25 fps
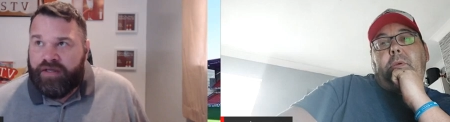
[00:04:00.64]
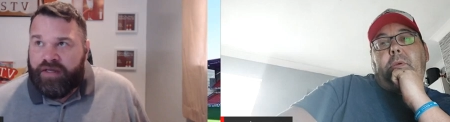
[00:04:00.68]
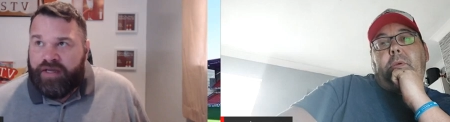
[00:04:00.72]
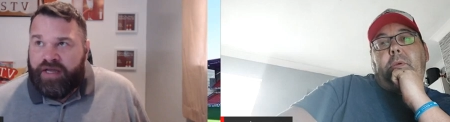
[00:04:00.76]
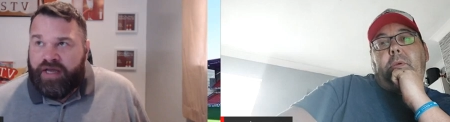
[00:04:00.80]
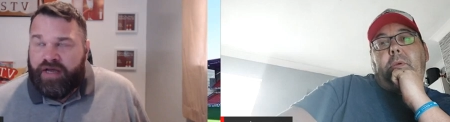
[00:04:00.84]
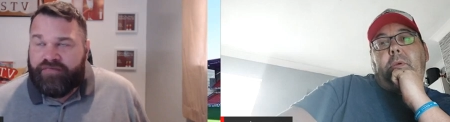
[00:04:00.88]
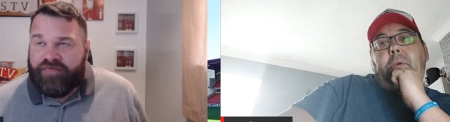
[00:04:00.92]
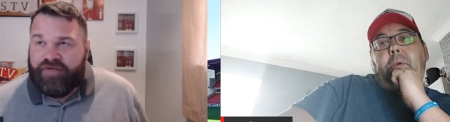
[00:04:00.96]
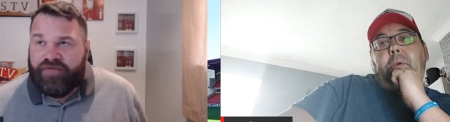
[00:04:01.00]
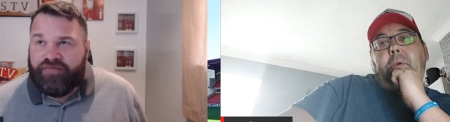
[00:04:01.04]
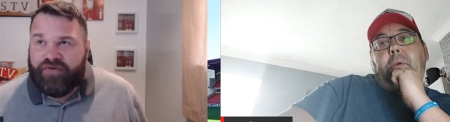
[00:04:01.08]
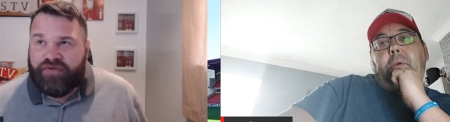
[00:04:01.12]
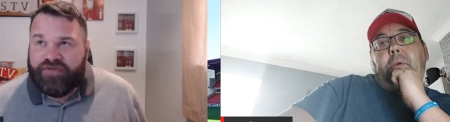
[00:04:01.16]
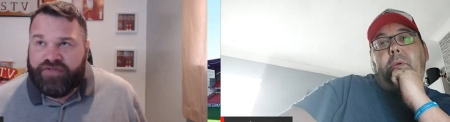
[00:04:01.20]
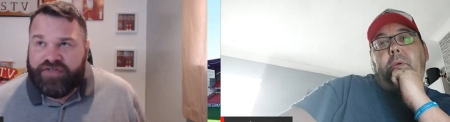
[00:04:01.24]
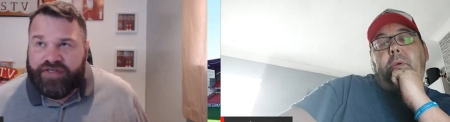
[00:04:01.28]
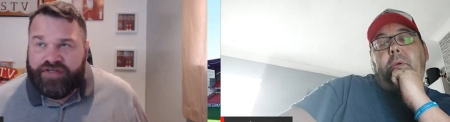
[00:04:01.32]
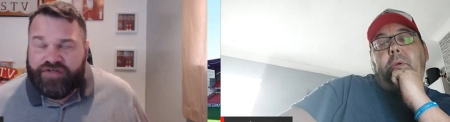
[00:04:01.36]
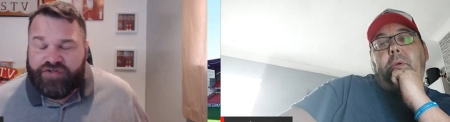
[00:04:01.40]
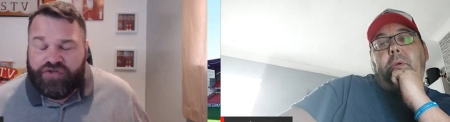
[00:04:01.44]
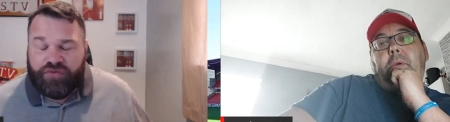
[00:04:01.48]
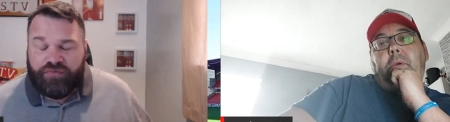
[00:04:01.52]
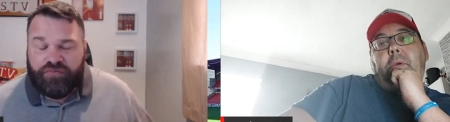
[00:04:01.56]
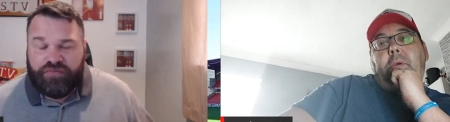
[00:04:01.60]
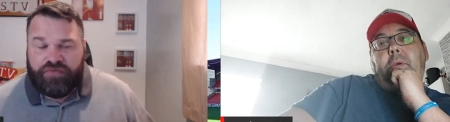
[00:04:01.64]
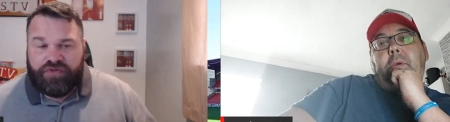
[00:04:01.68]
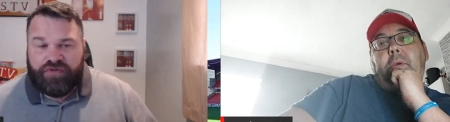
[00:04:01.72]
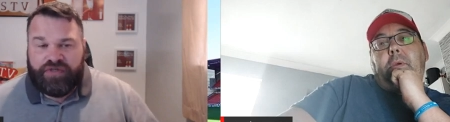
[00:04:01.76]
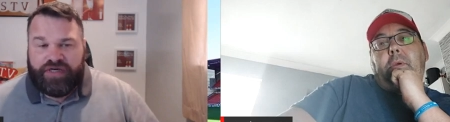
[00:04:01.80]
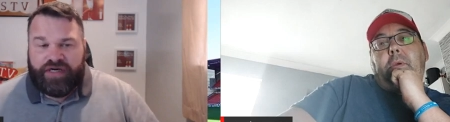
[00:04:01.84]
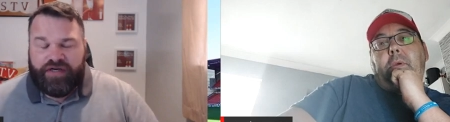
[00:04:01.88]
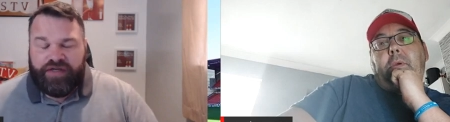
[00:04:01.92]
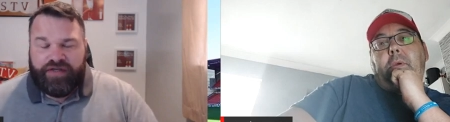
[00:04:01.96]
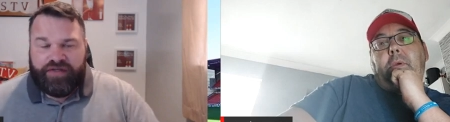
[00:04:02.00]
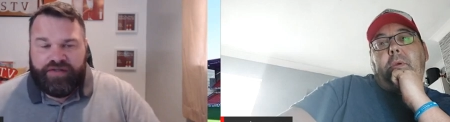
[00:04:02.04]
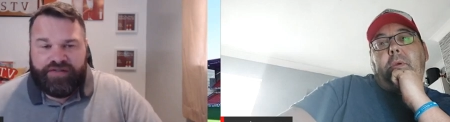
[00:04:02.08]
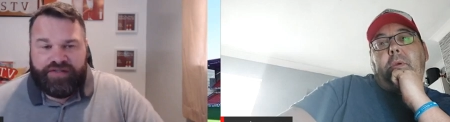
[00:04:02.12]
Speaker 1: I think you've got to give some
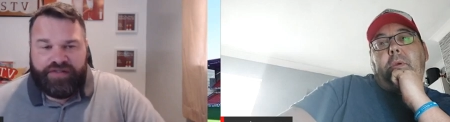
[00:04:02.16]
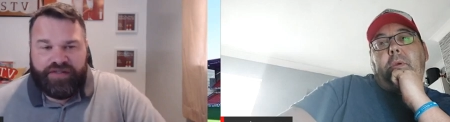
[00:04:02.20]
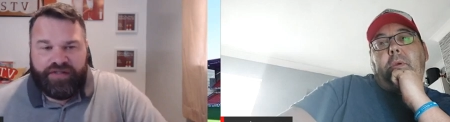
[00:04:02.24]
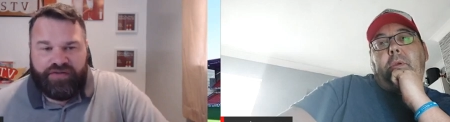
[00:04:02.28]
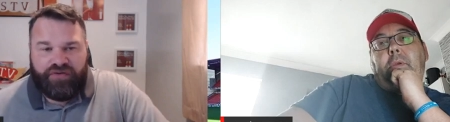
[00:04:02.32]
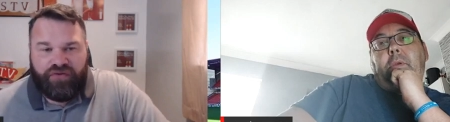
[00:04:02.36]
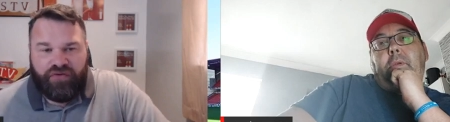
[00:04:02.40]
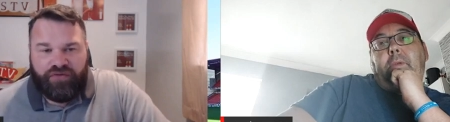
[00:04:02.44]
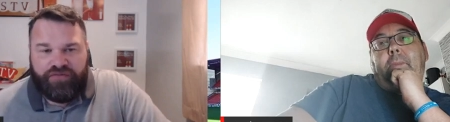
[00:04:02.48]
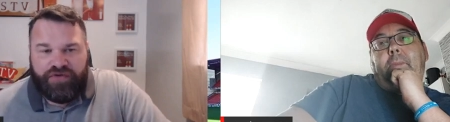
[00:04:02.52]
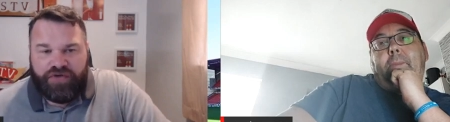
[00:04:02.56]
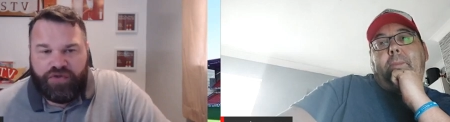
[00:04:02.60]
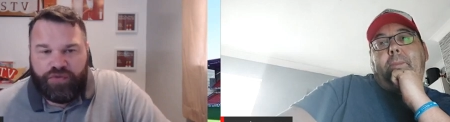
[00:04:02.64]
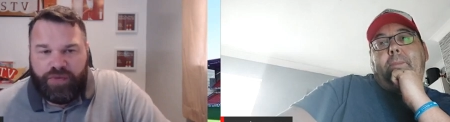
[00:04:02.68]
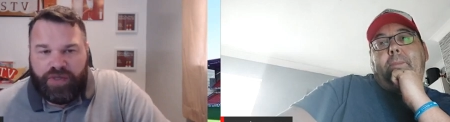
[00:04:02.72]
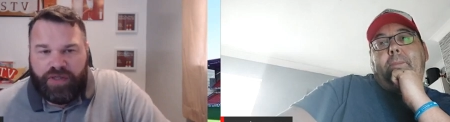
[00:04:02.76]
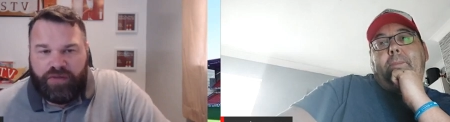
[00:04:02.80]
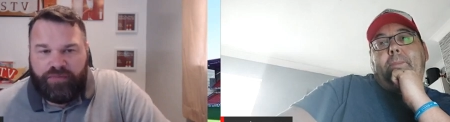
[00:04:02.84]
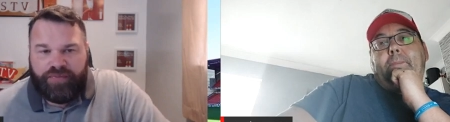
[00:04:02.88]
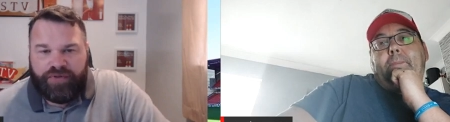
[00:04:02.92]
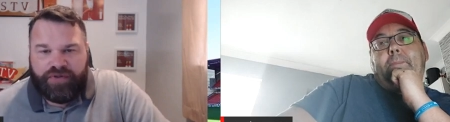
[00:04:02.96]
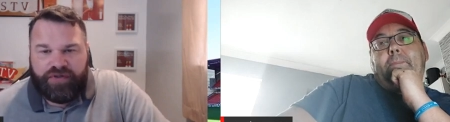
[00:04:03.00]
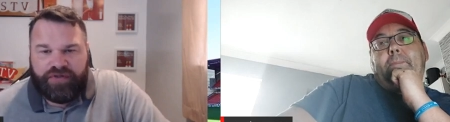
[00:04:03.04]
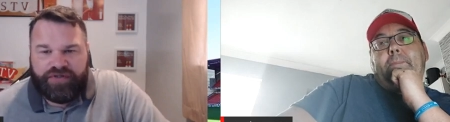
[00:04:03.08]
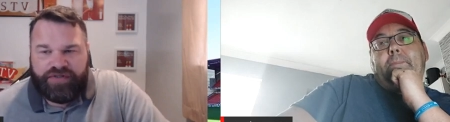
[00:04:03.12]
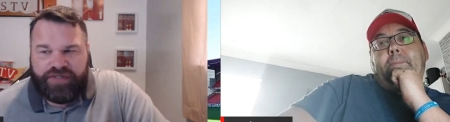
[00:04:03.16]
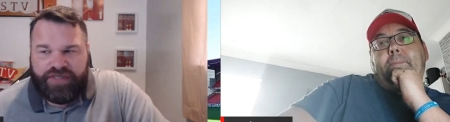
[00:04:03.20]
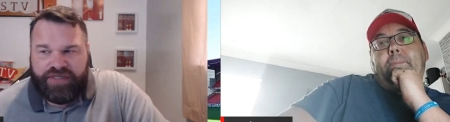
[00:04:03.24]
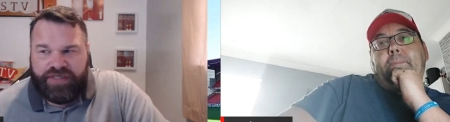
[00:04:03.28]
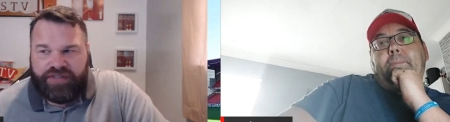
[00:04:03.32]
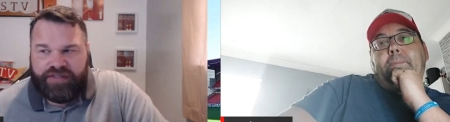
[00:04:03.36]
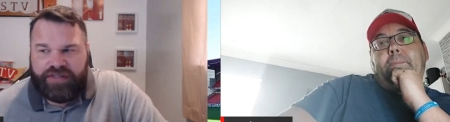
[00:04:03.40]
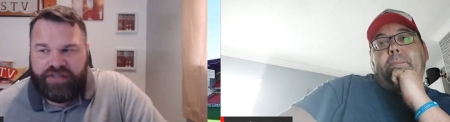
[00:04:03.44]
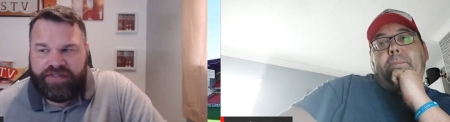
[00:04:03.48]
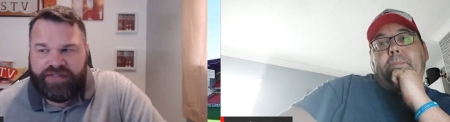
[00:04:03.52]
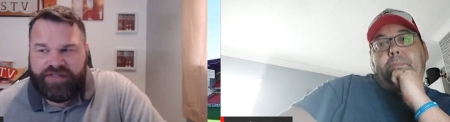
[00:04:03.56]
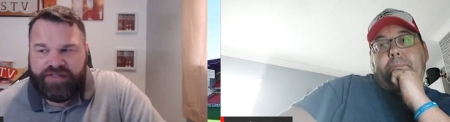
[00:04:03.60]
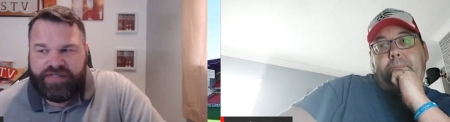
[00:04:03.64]
credit to Duff as well because he
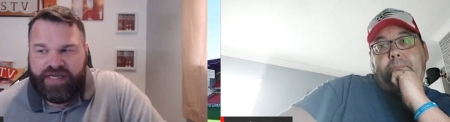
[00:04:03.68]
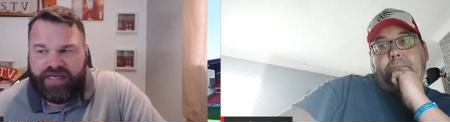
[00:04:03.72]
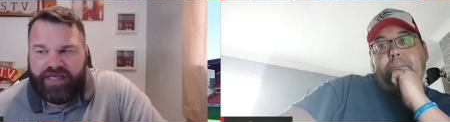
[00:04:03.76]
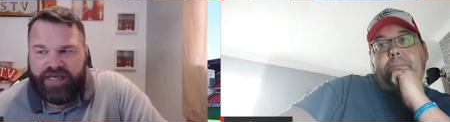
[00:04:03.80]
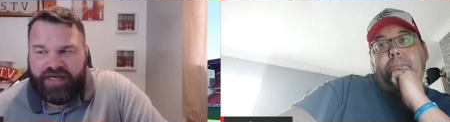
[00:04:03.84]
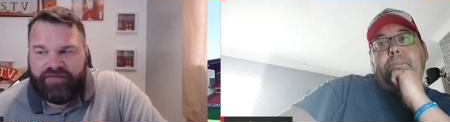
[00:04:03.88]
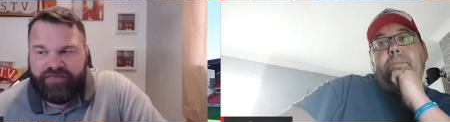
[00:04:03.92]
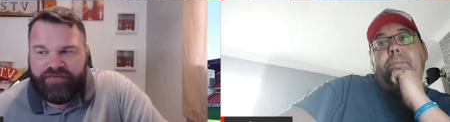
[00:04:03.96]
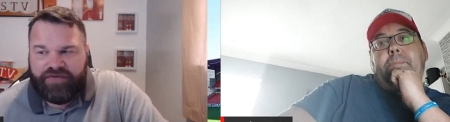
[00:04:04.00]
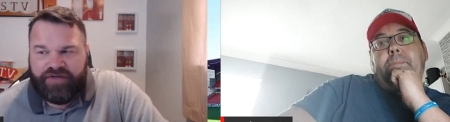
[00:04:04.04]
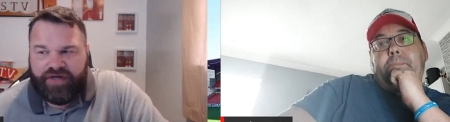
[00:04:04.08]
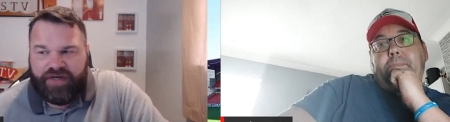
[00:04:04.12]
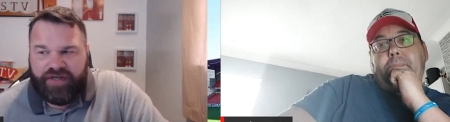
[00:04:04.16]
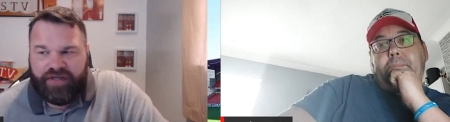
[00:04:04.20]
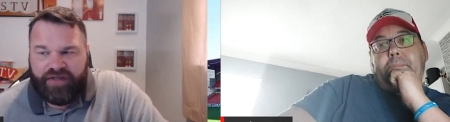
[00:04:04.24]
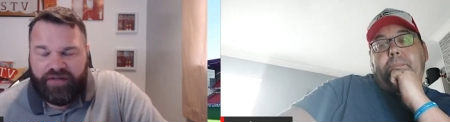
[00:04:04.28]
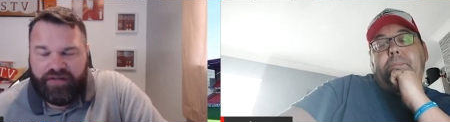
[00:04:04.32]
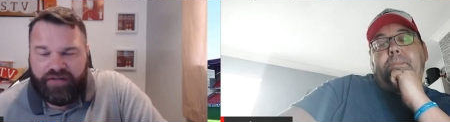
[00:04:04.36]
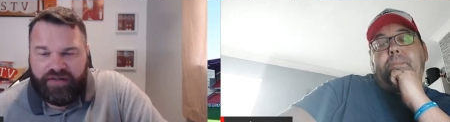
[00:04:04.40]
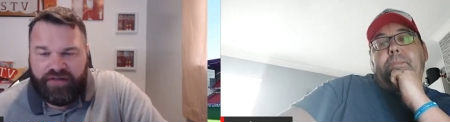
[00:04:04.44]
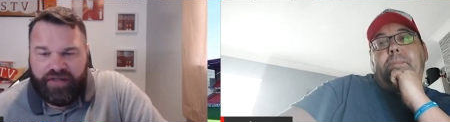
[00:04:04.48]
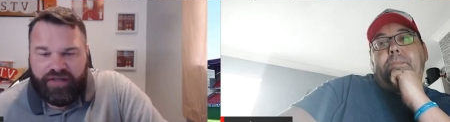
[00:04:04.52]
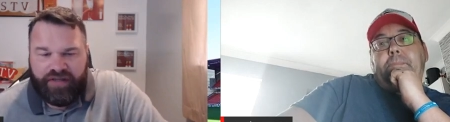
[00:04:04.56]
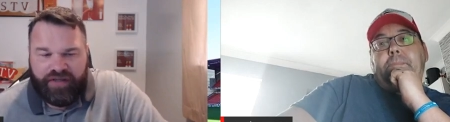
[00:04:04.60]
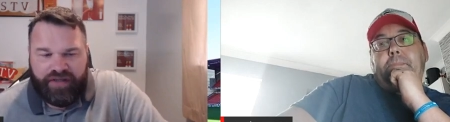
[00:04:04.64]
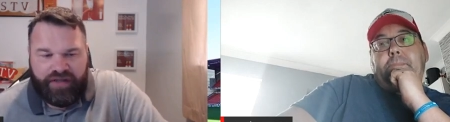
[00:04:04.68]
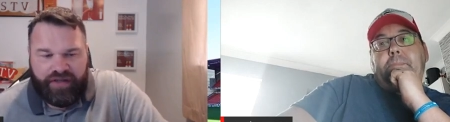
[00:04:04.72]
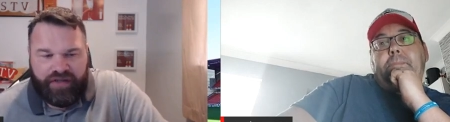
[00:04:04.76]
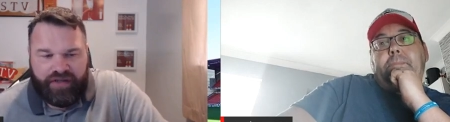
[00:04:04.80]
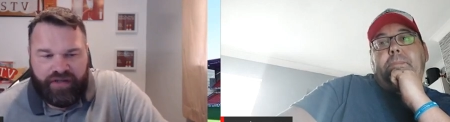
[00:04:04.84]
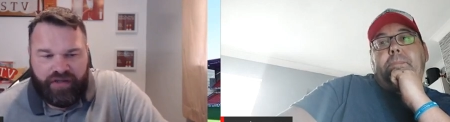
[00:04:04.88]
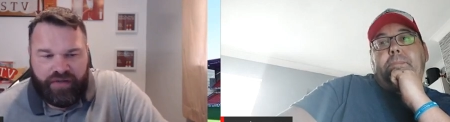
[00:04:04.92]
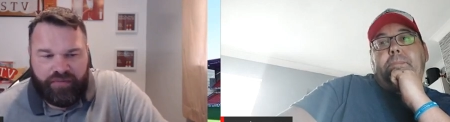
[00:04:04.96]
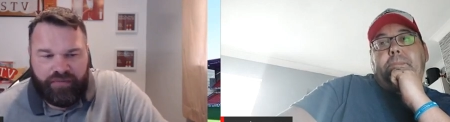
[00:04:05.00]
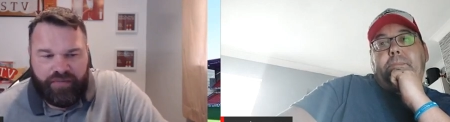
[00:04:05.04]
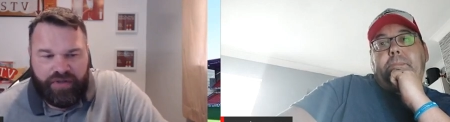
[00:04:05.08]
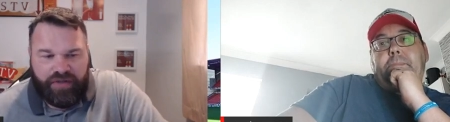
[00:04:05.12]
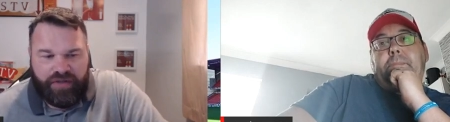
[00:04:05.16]
did say after it
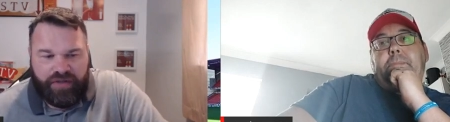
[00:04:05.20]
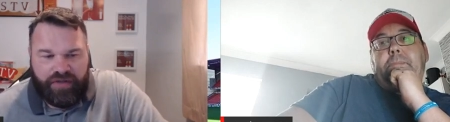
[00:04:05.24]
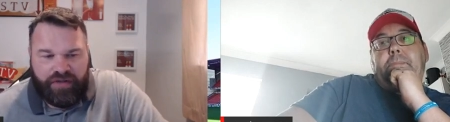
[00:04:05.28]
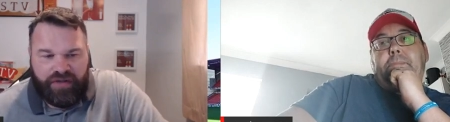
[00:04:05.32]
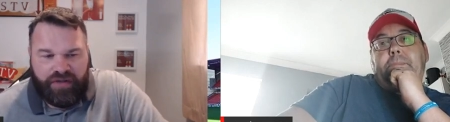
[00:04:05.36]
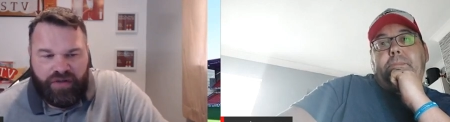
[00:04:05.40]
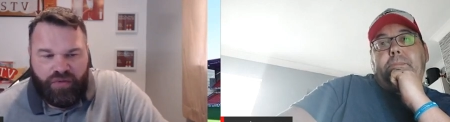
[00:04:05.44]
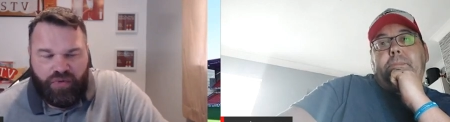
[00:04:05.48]
um, he